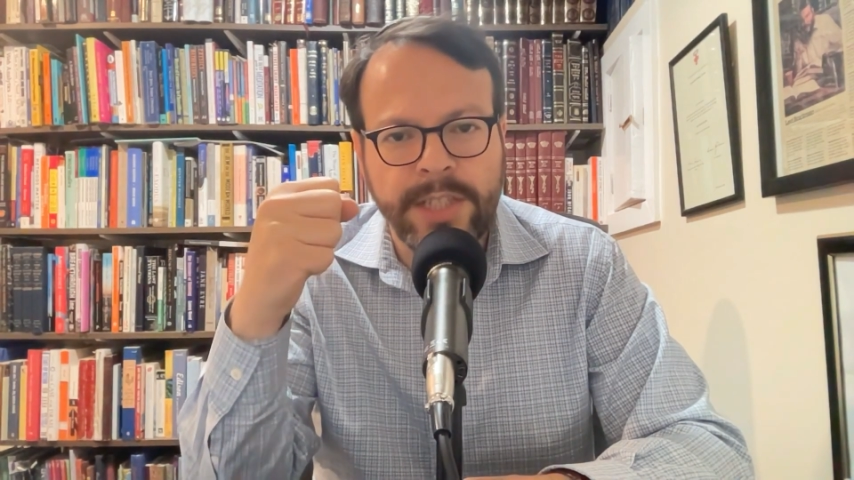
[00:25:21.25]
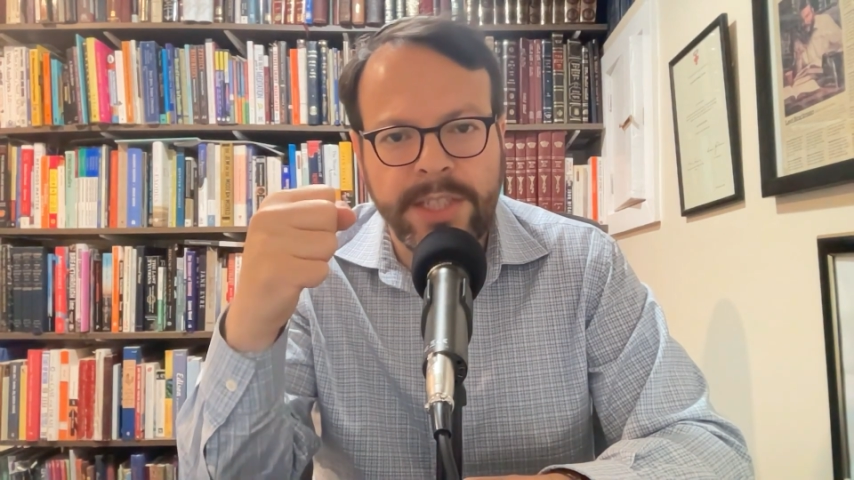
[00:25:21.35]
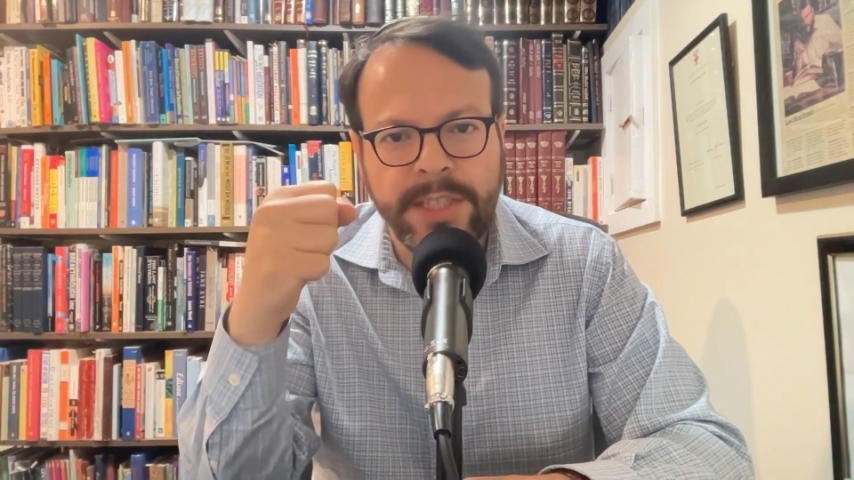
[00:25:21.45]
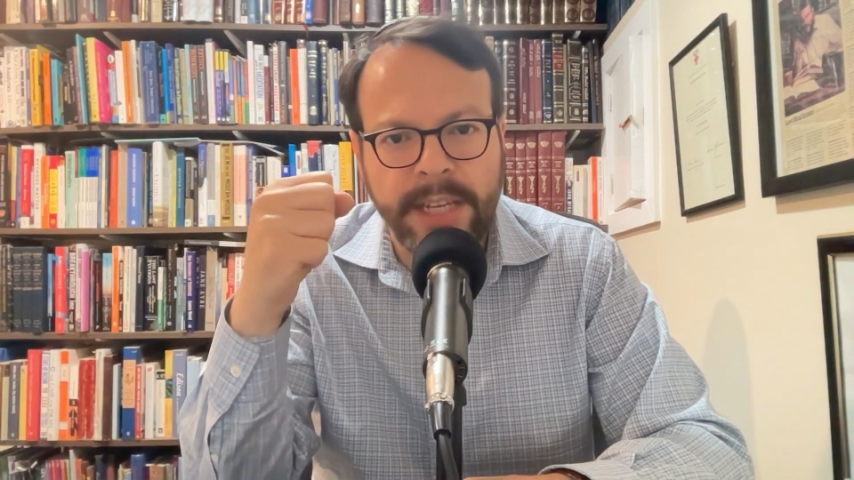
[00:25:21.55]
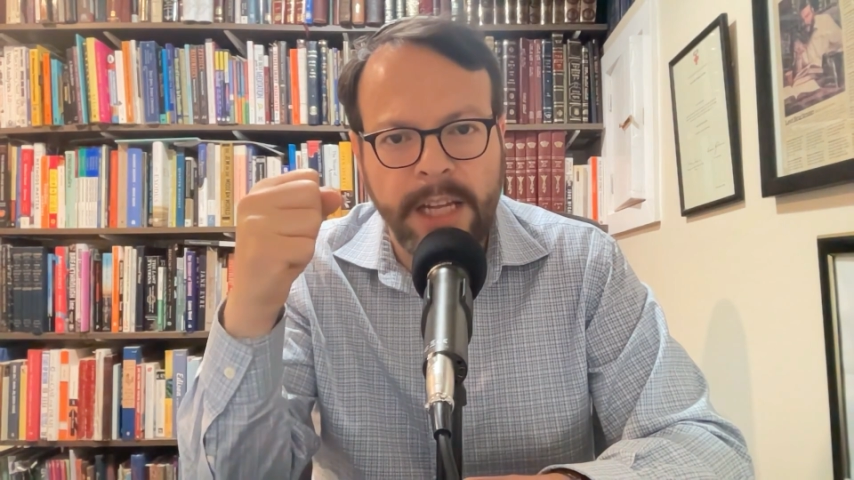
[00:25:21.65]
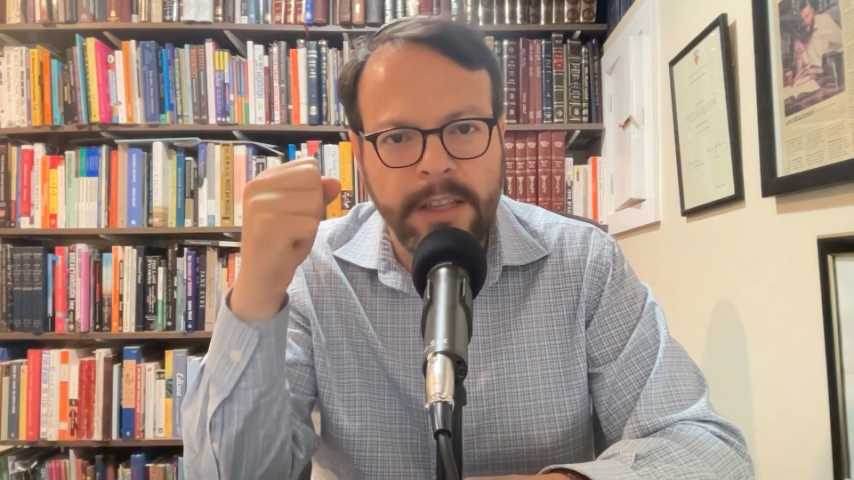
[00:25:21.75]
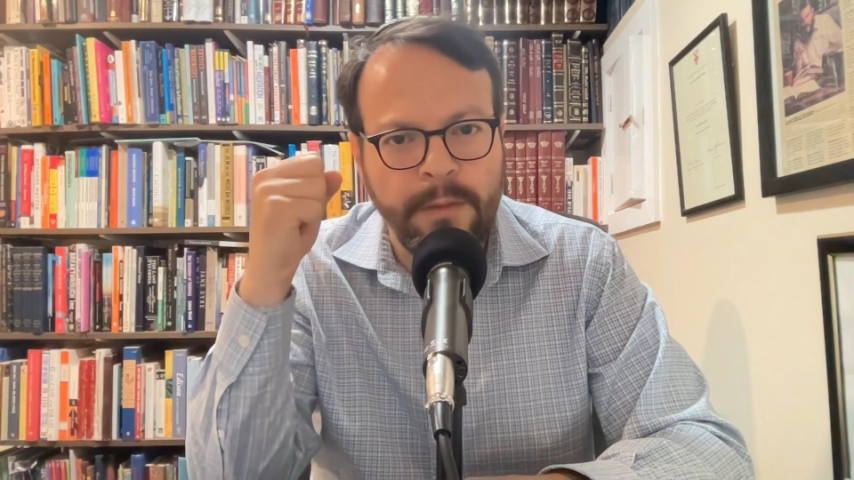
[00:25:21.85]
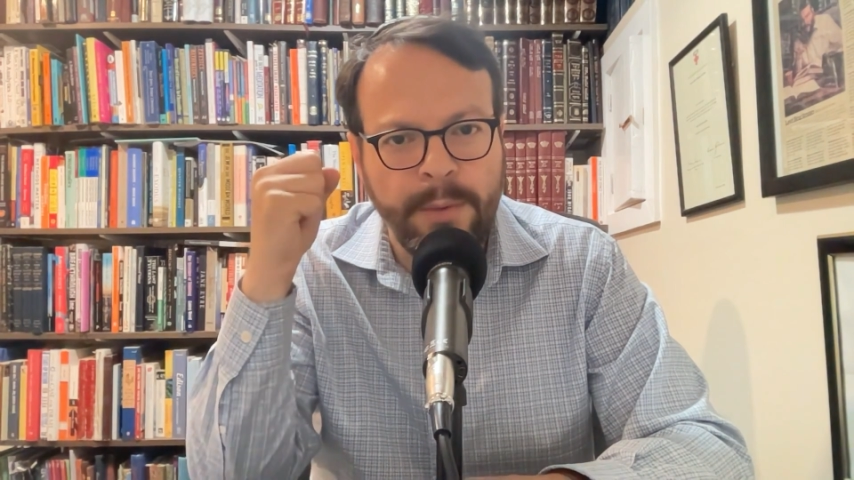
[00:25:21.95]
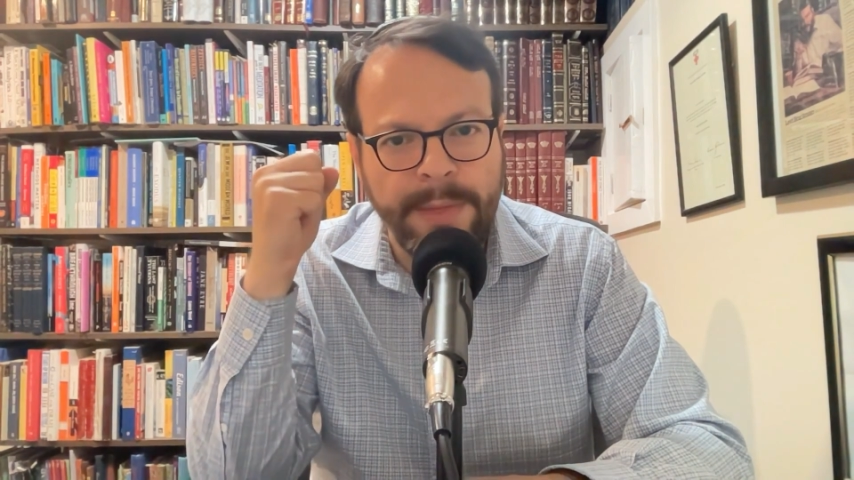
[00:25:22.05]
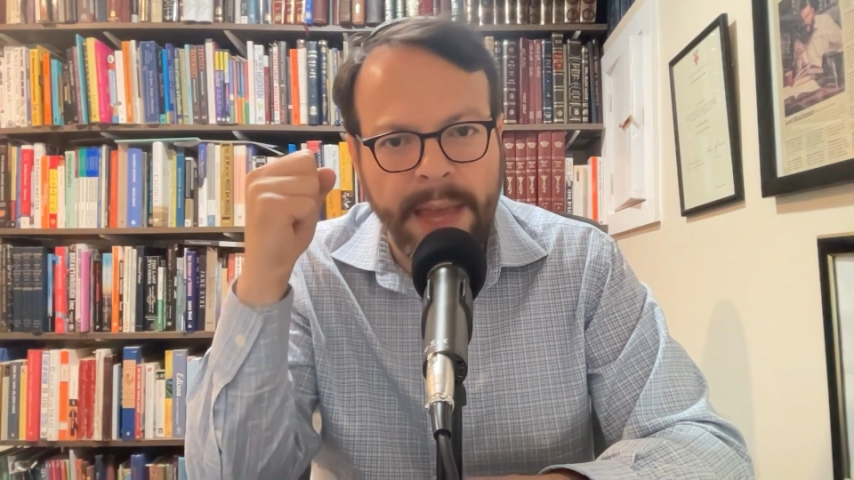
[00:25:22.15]
can start
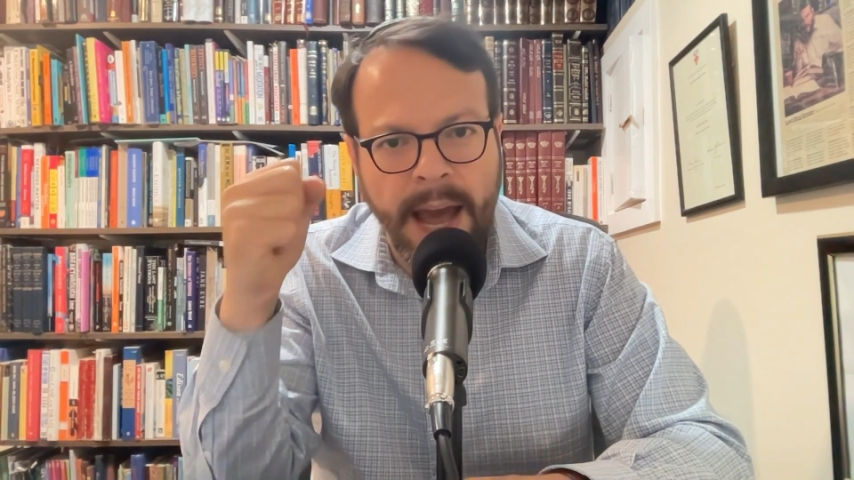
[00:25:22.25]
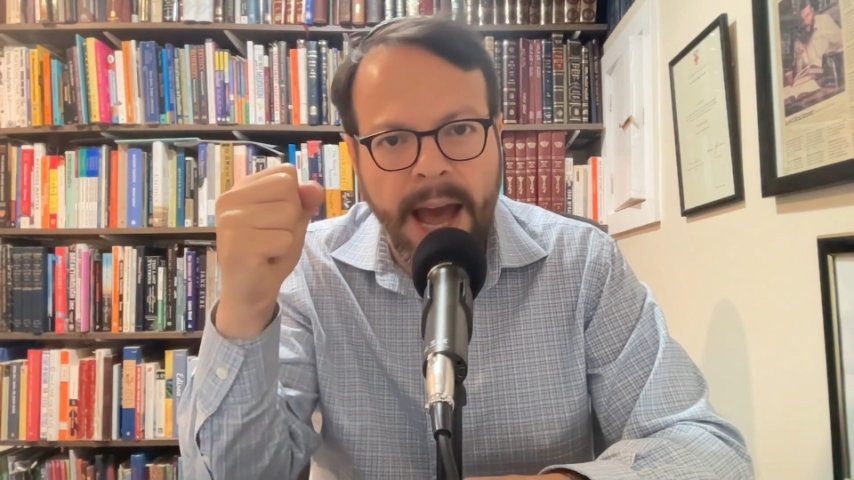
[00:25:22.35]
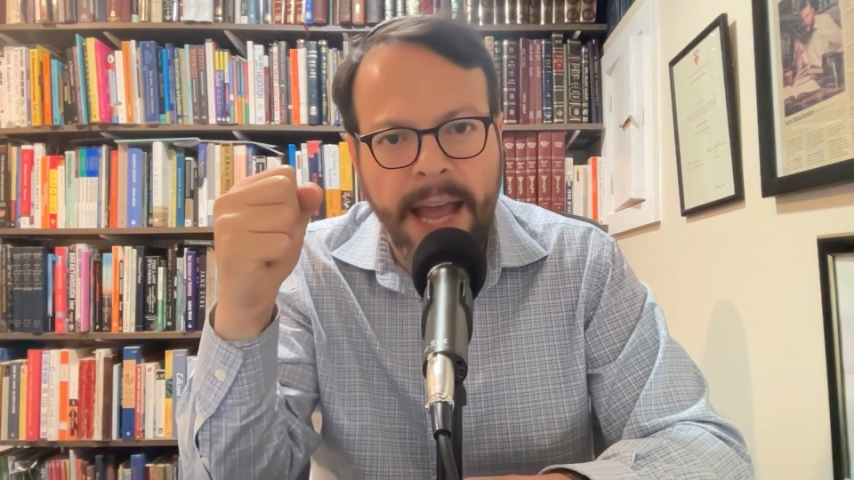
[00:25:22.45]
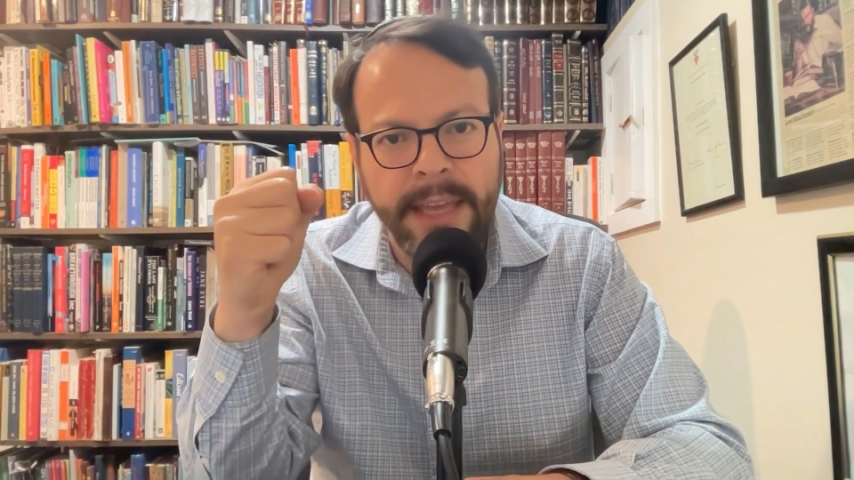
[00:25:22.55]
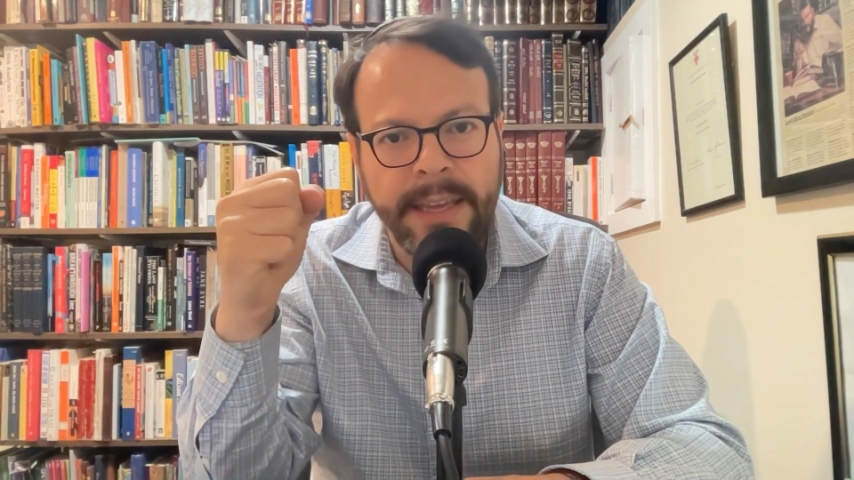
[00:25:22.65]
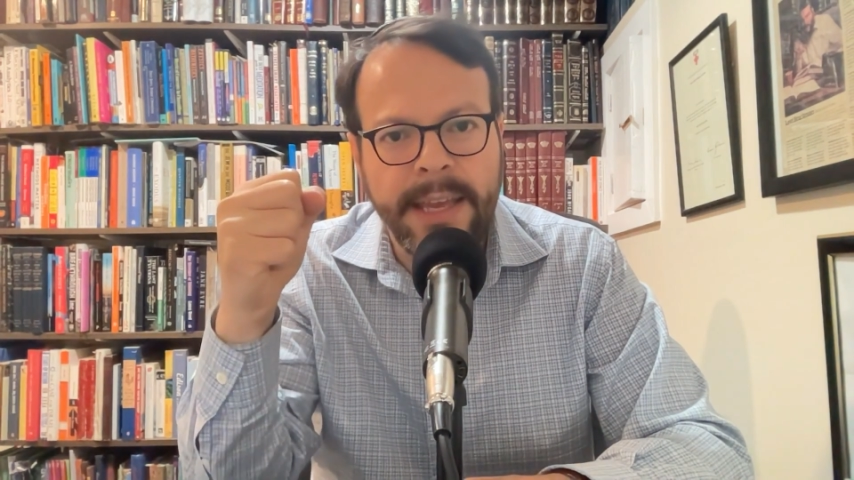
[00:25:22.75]
off with the high,